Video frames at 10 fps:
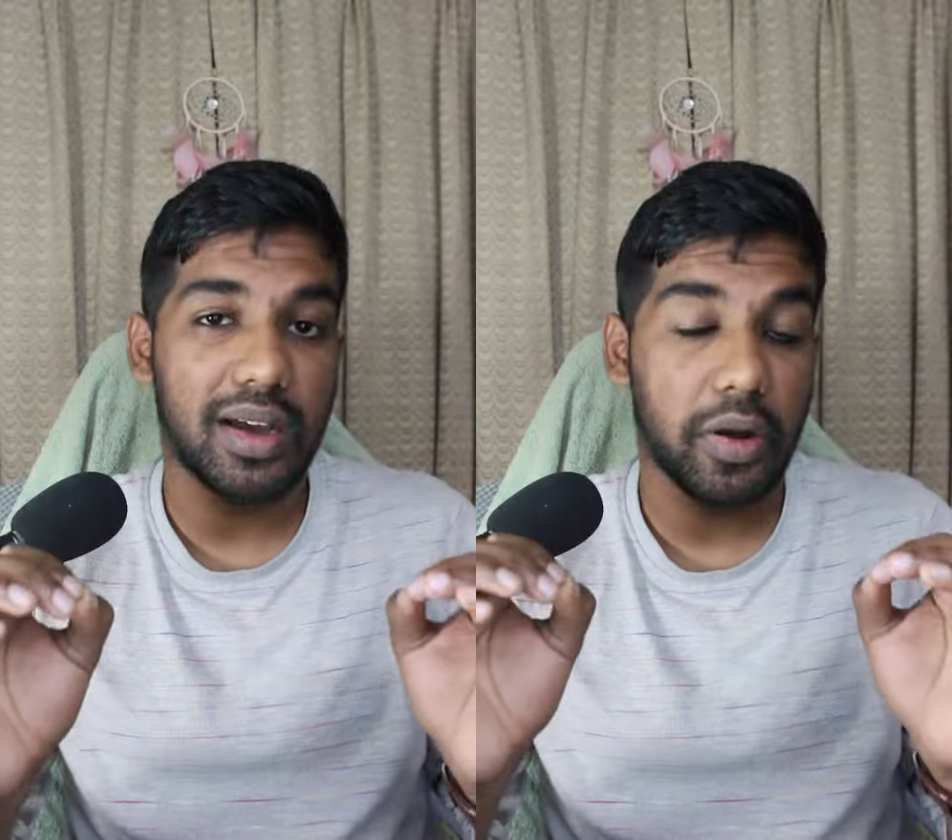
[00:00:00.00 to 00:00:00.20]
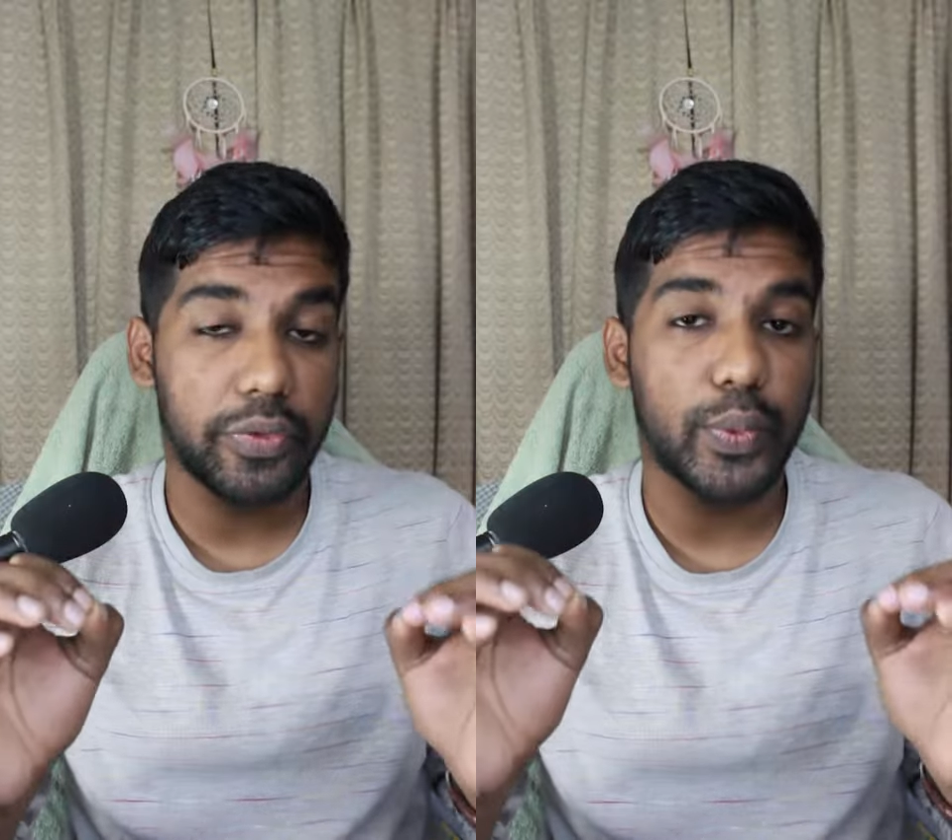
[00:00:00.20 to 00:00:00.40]

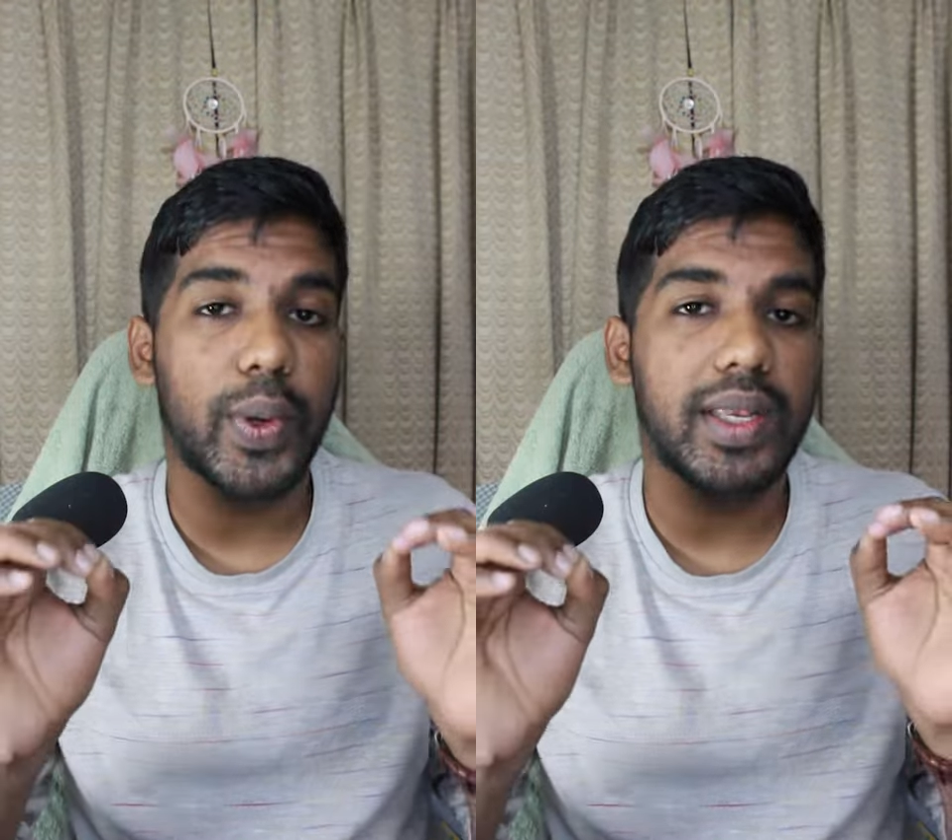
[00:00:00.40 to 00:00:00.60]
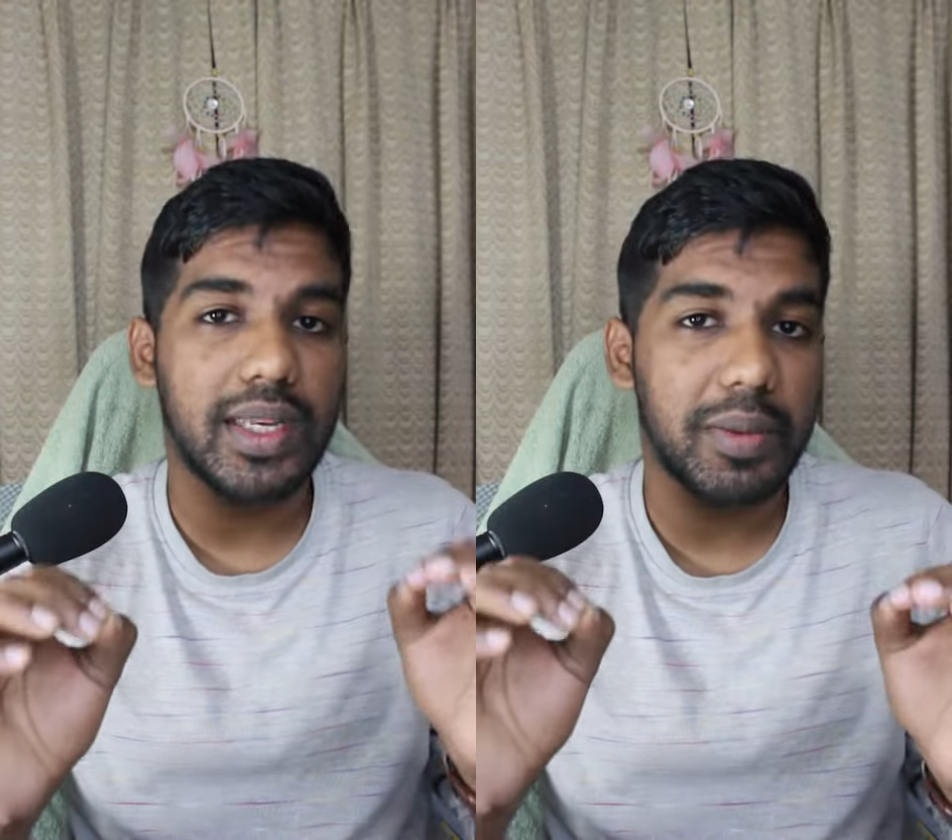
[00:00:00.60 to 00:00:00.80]
of
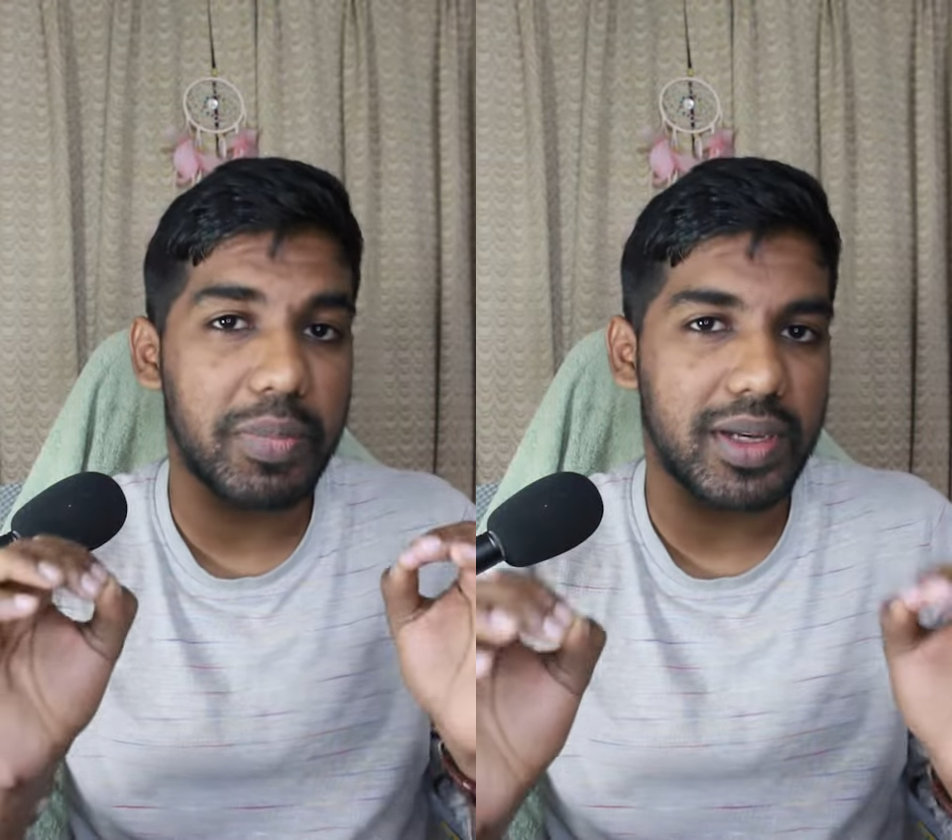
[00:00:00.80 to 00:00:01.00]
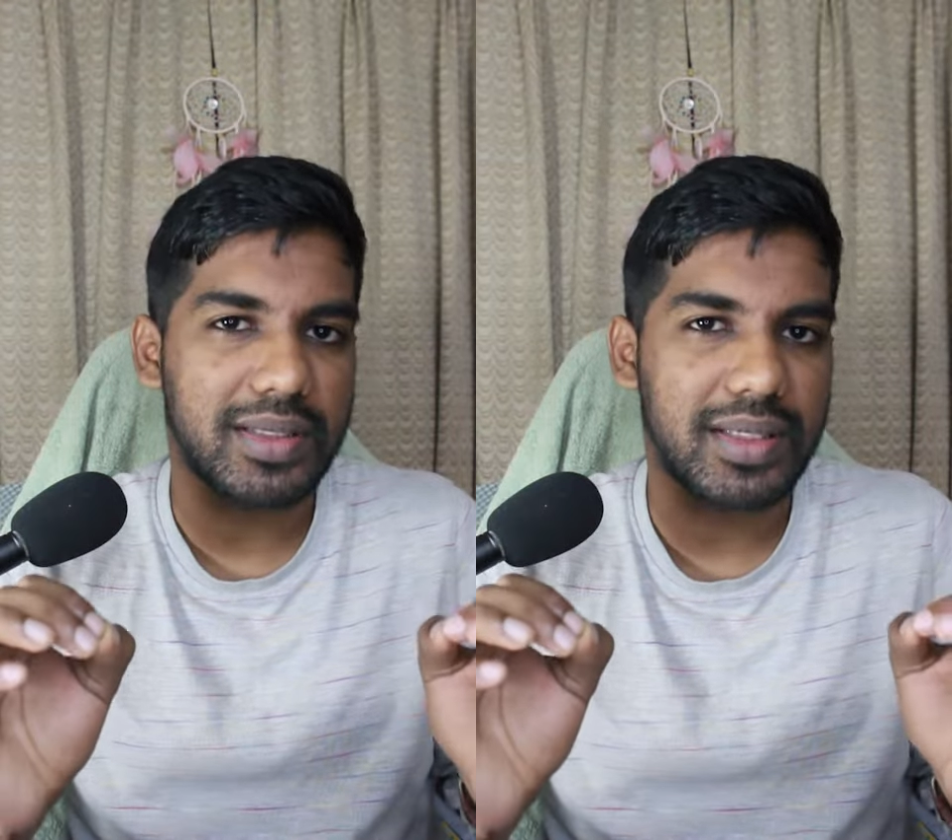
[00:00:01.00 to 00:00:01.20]

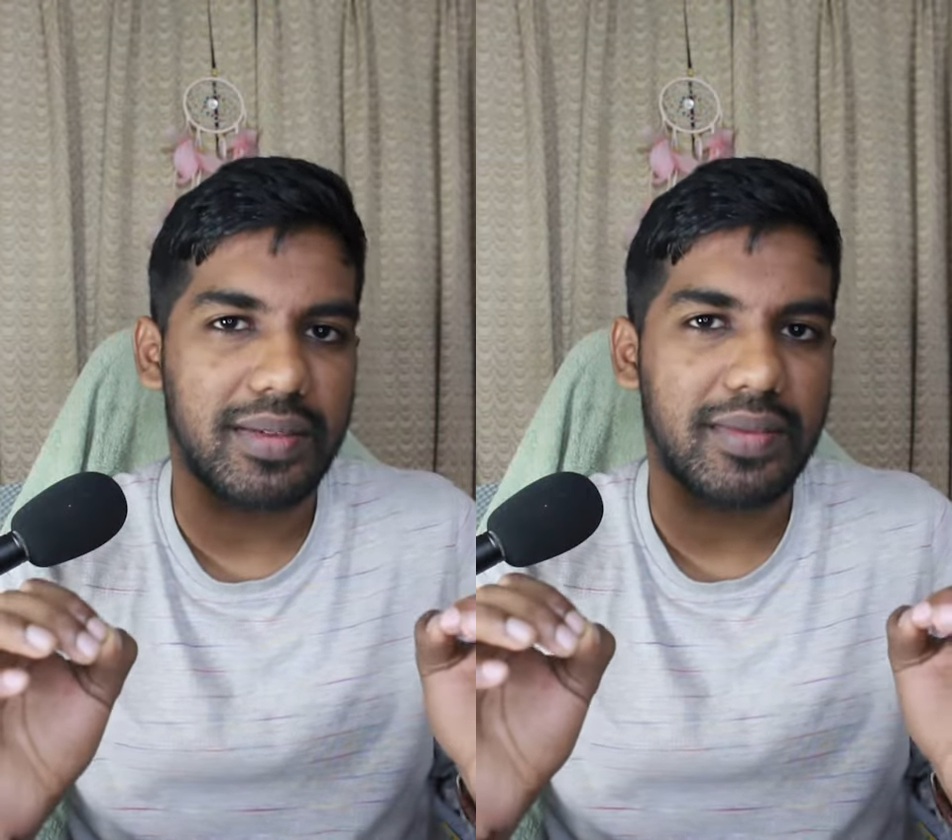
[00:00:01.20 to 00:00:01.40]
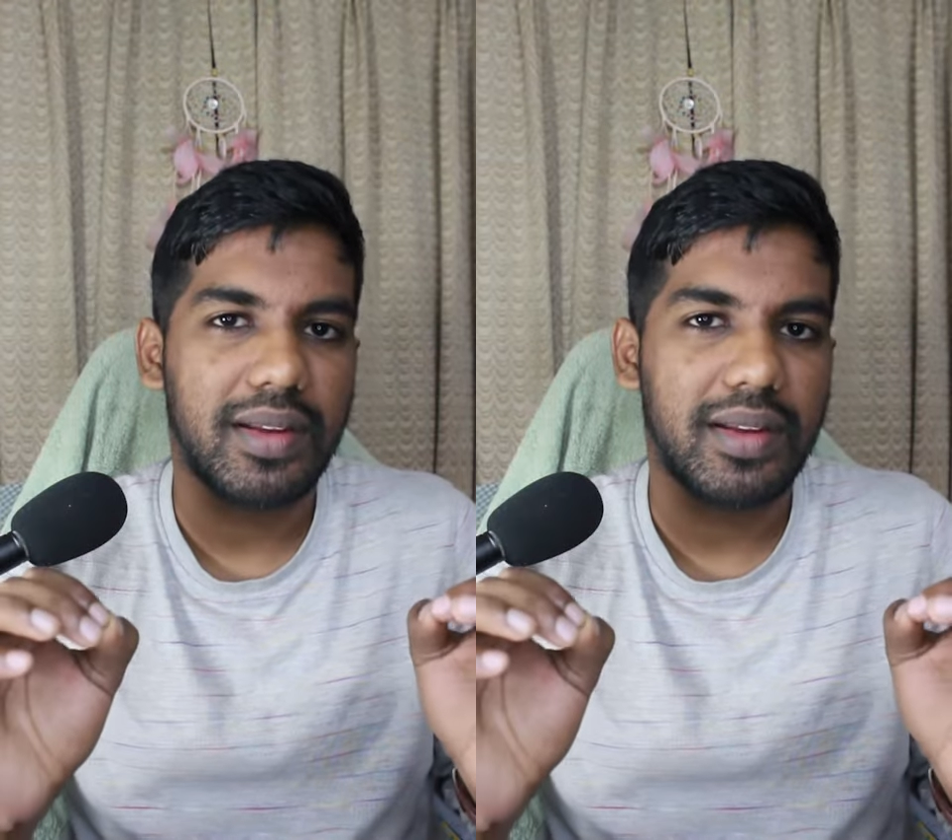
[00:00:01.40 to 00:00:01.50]
20%.